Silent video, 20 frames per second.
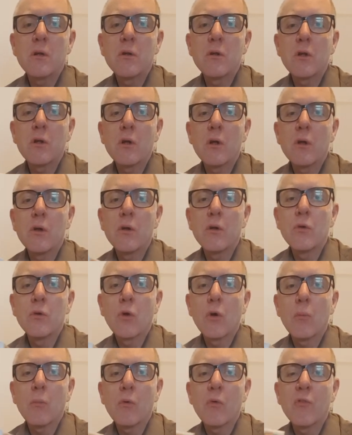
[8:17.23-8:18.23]
the
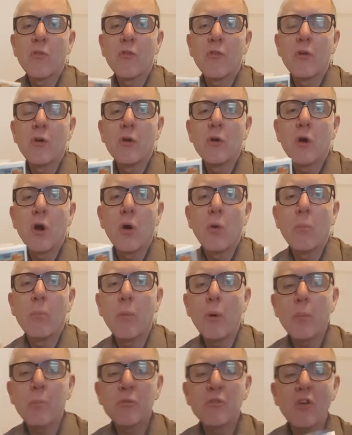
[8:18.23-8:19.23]
normal Funko
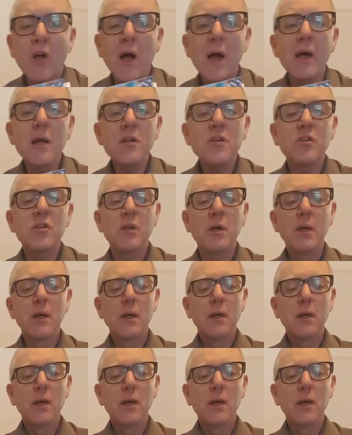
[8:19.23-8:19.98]
Pop size,